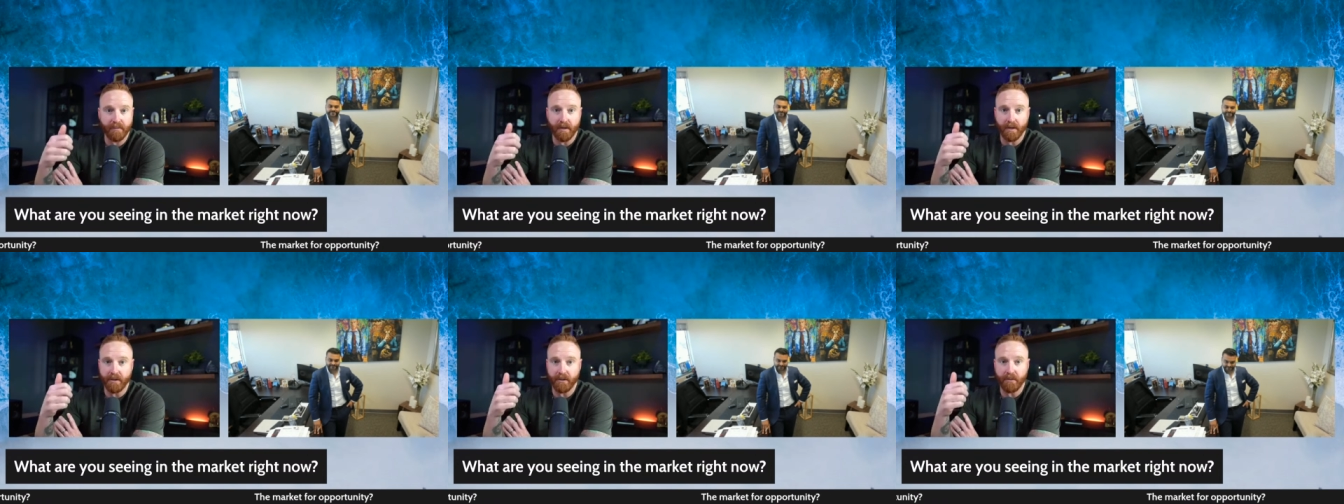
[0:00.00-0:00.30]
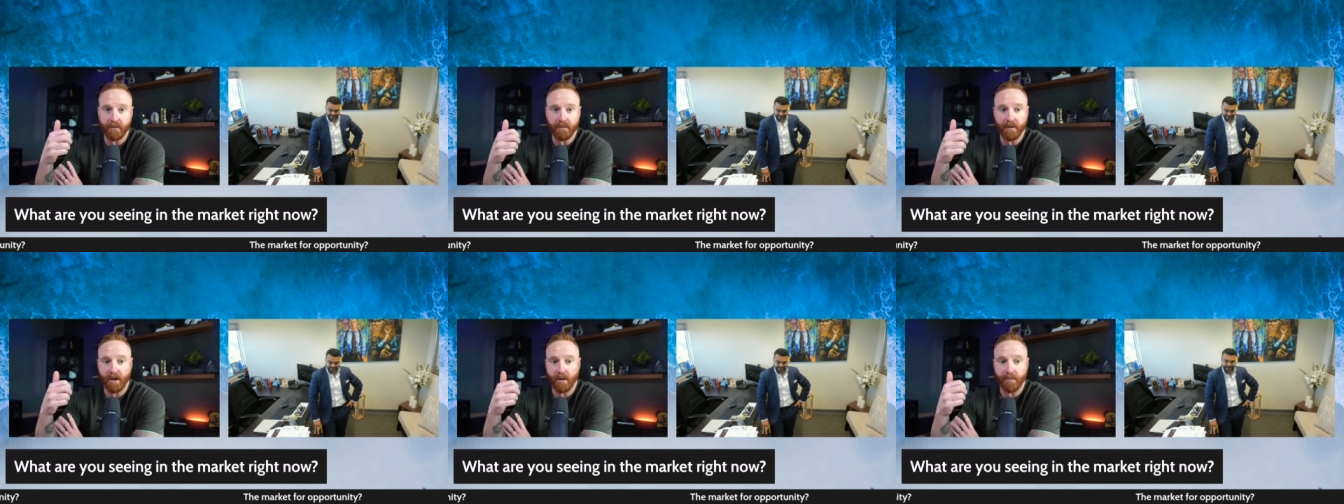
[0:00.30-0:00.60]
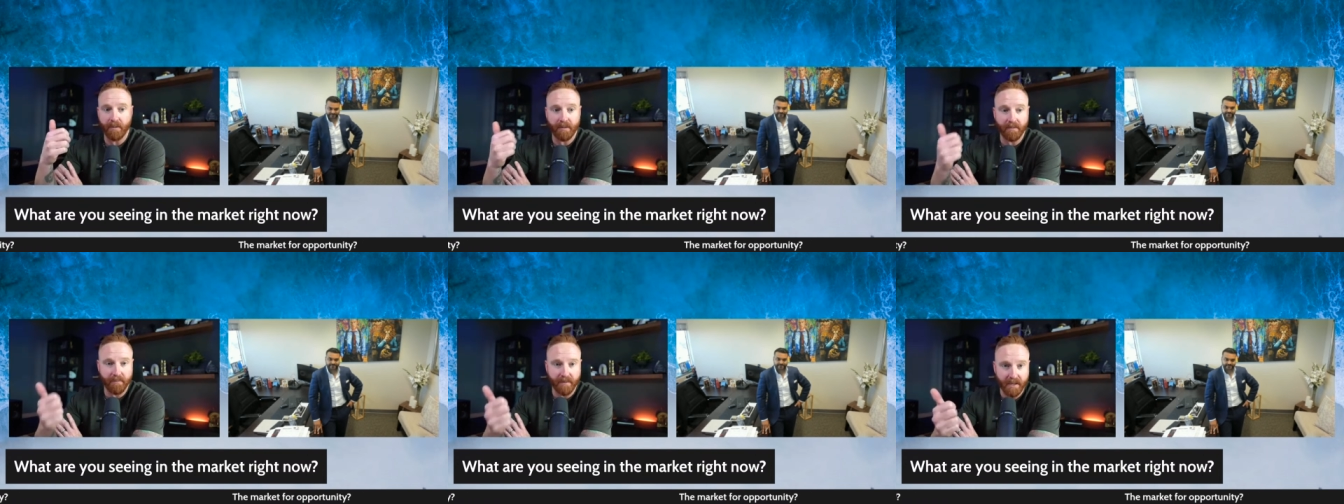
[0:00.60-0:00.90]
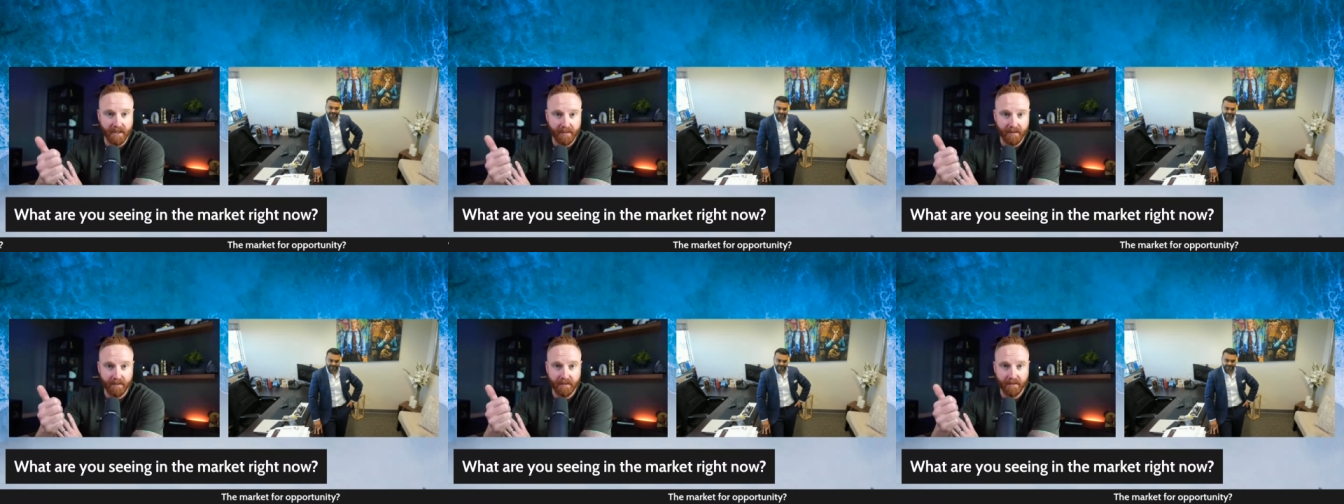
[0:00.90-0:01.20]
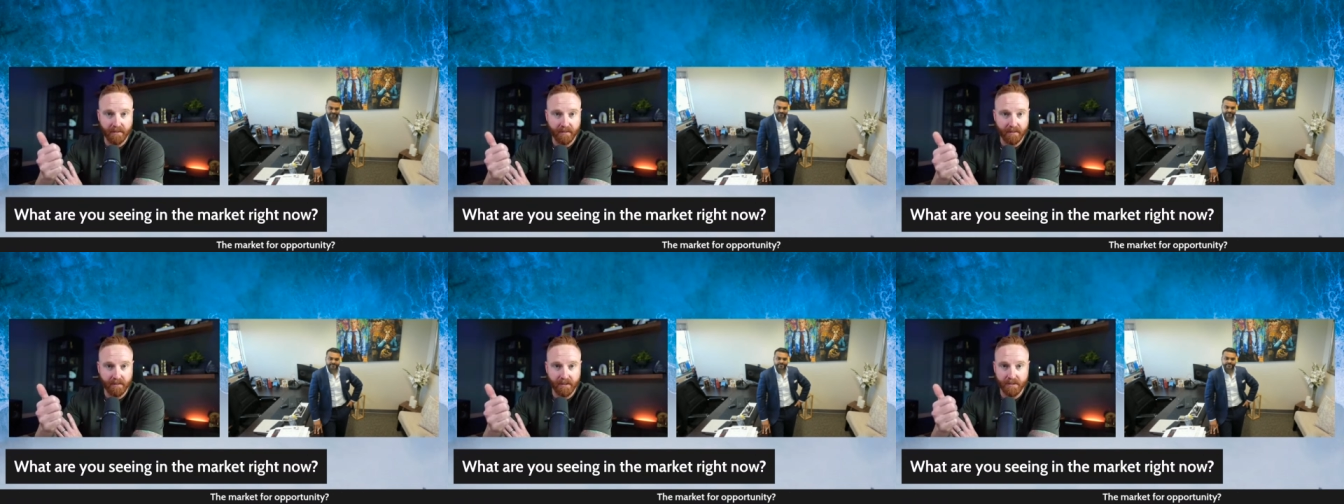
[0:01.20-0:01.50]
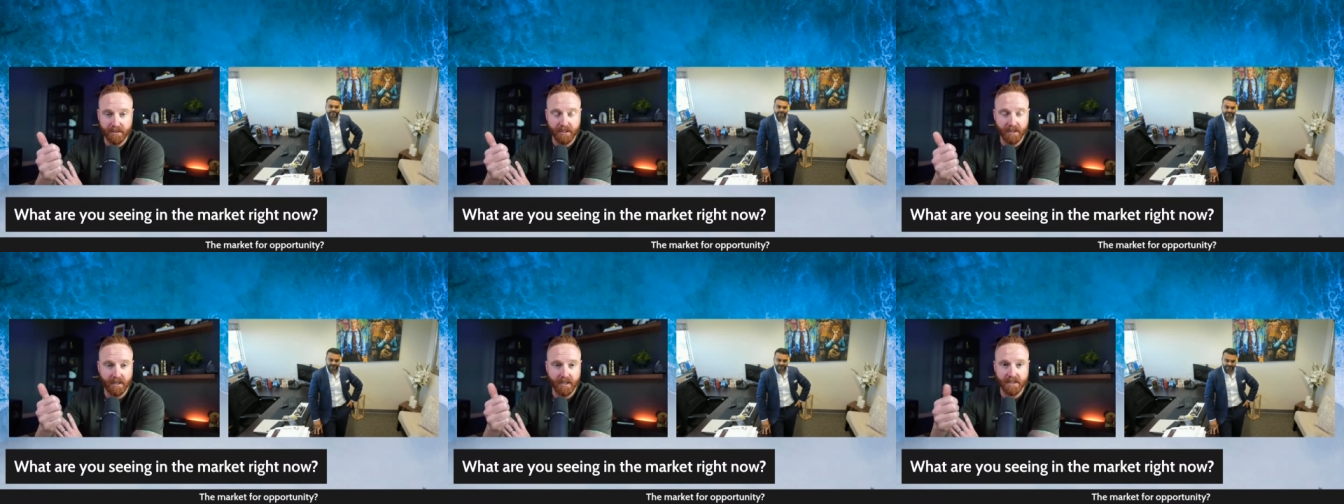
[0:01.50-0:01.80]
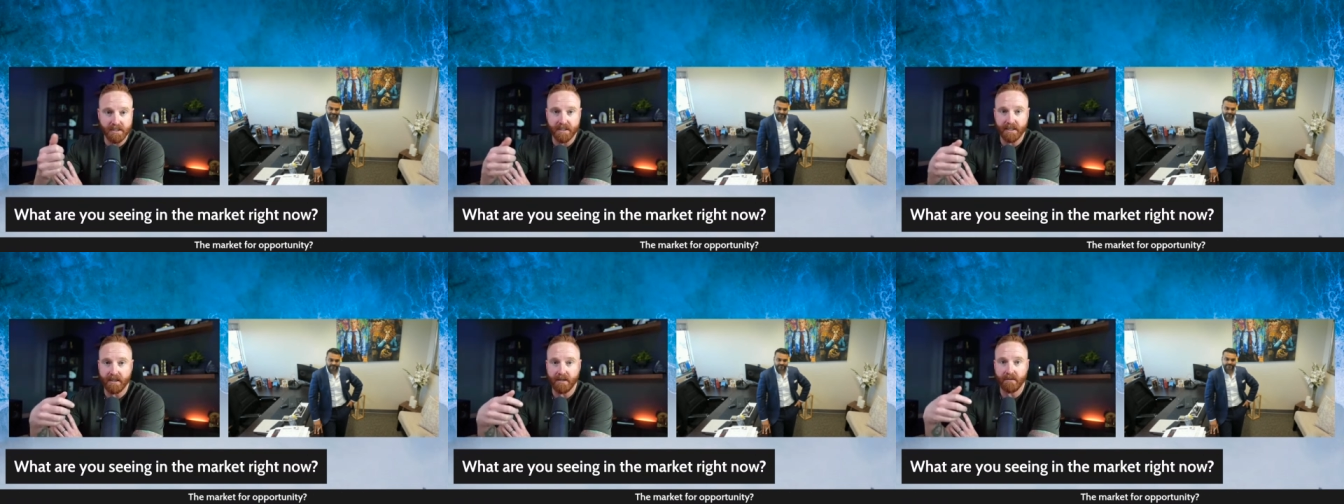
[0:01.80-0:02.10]
are you helping them buy their closing
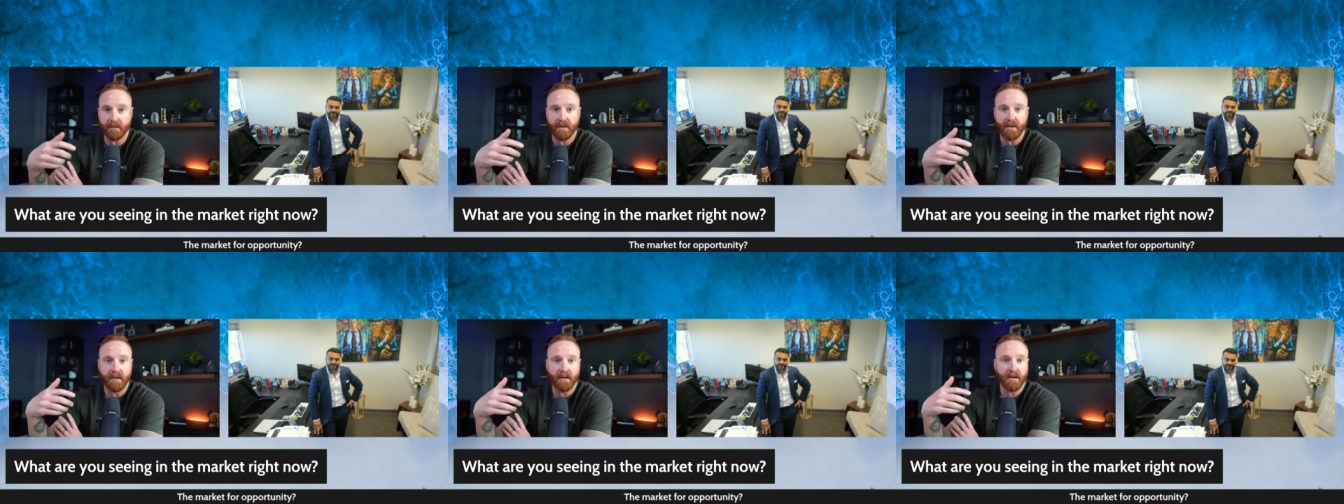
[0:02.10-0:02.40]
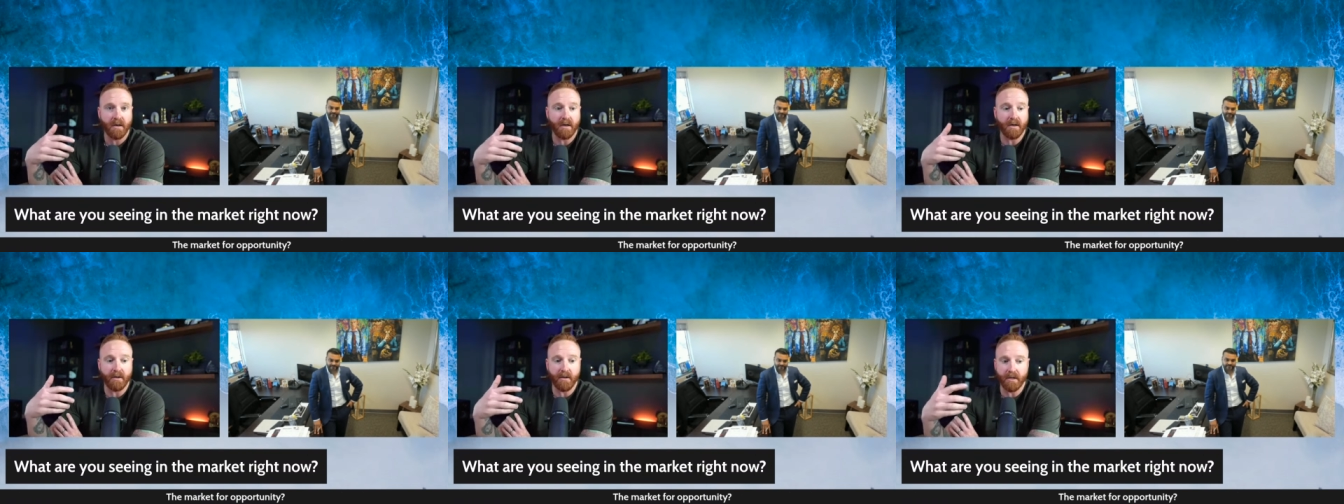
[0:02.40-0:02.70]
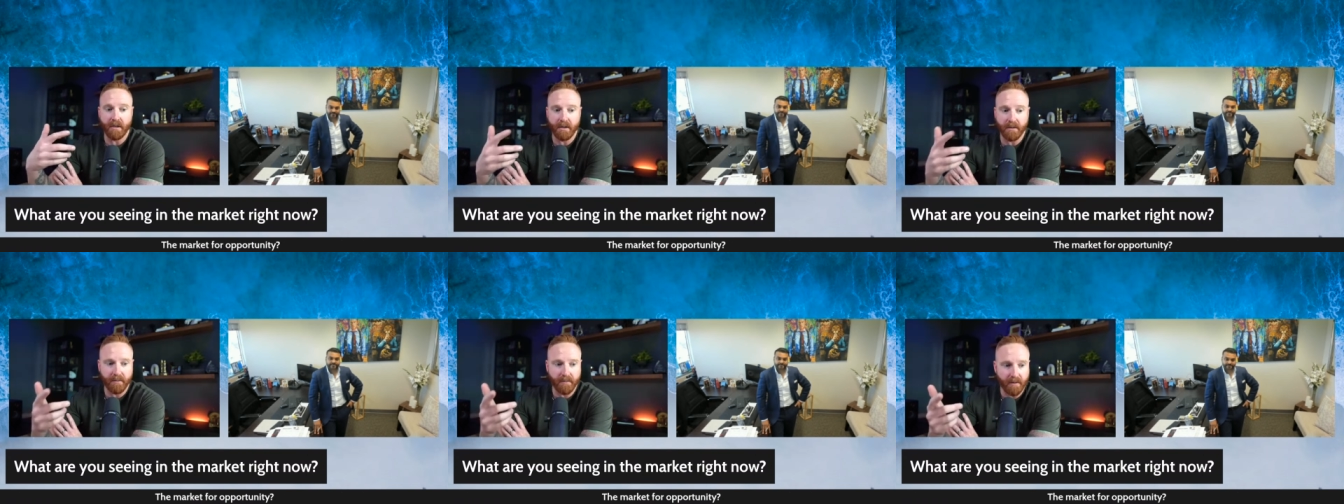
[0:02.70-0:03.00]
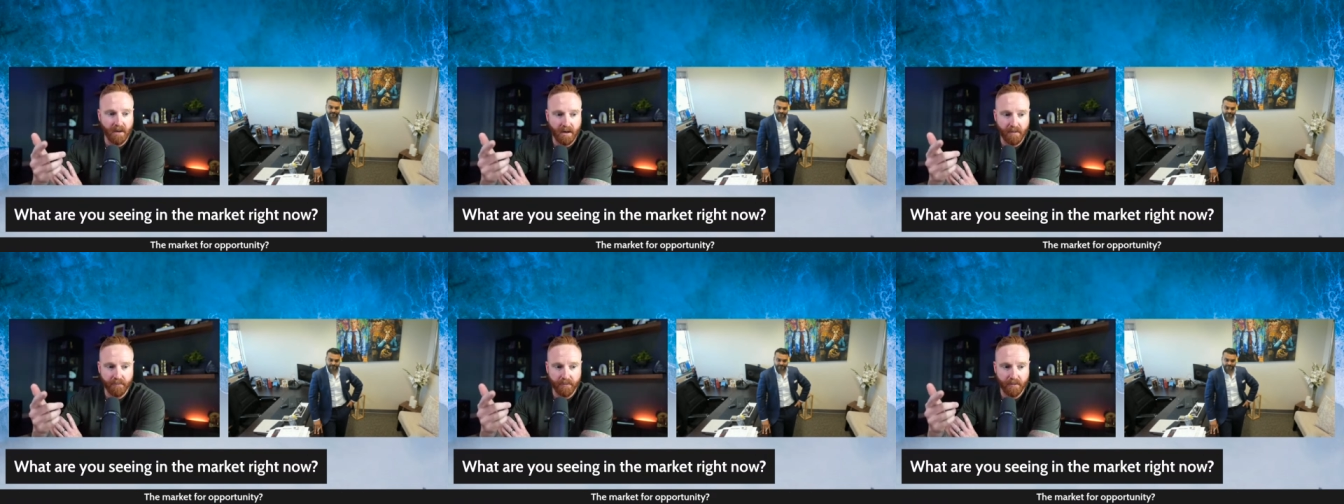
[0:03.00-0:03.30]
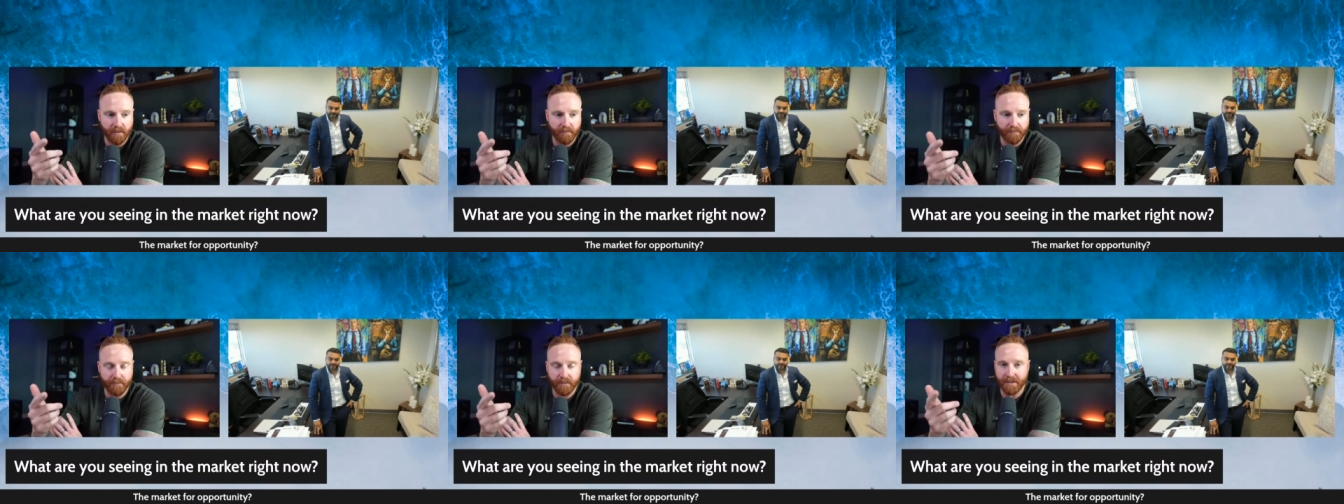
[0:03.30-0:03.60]
costs down? Are you going to offer